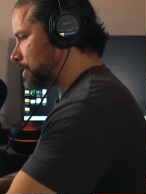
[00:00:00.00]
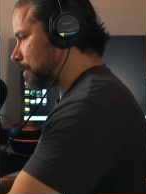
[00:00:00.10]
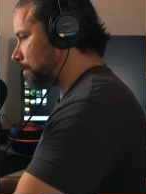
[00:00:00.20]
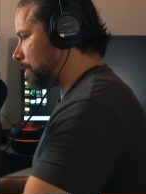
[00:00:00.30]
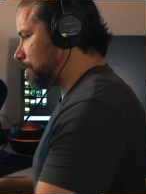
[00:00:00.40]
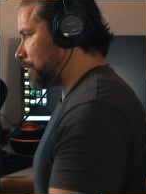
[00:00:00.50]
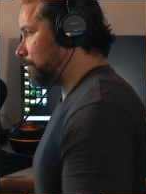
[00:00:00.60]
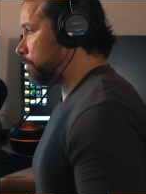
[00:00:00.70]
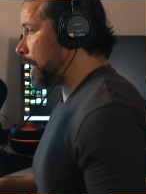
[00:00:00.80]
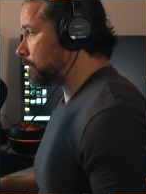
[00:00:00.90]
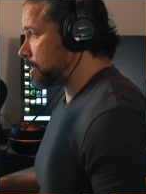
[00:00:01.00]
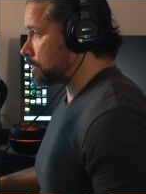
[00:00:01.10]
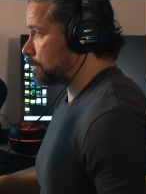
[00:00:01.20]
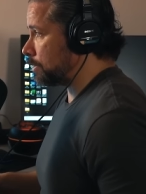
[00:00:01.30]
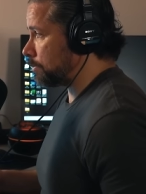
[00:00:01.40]
Some of them get violent,
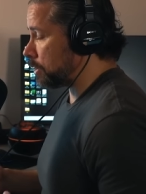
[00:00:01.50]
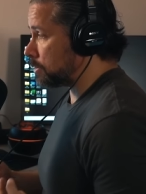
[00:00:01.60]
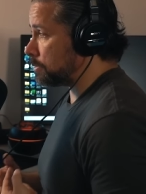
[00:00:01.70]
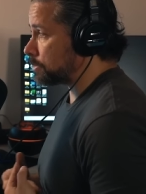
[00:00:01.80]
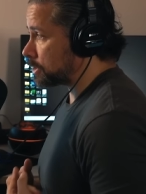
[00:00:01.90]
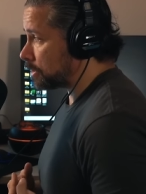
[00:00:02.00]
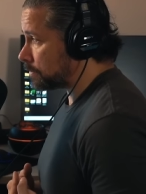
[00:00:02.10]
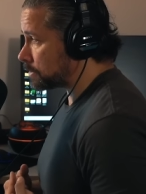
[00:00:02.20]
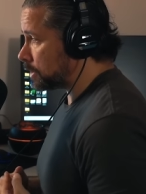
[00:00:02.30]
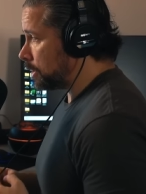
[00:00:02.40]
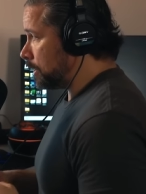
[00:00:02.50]
some of them harm themselves,